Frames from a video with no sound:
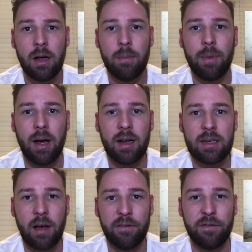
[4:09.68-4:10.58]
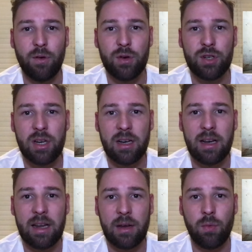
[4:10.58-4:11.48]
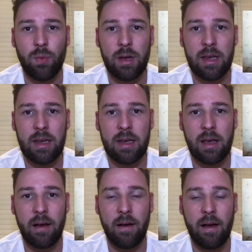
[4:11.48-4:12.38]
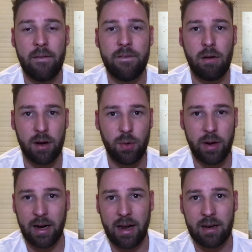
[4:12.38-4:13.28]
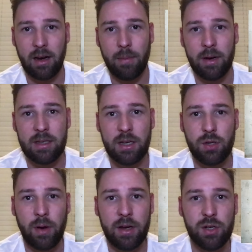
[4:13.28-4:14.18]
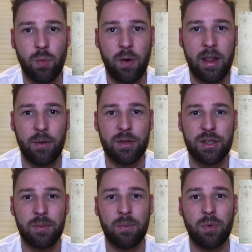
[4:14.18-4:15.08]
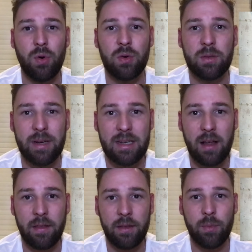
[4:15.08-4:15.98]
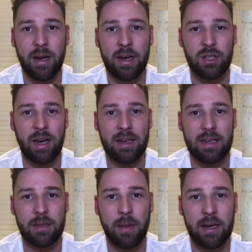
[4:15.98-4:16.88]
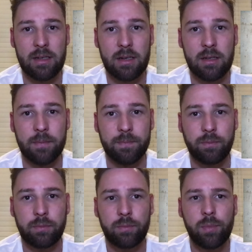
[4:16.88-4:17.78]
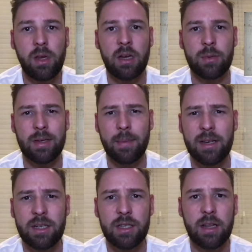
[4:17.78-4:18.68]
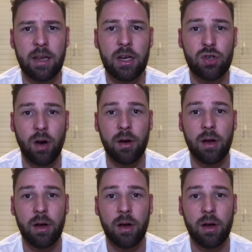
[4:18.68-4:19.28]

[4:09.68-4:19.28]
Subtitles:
But unfortunately, we very quickly ended up in a situation where there was some more to be done than we initially anticipated. So as I mentioned in the intro,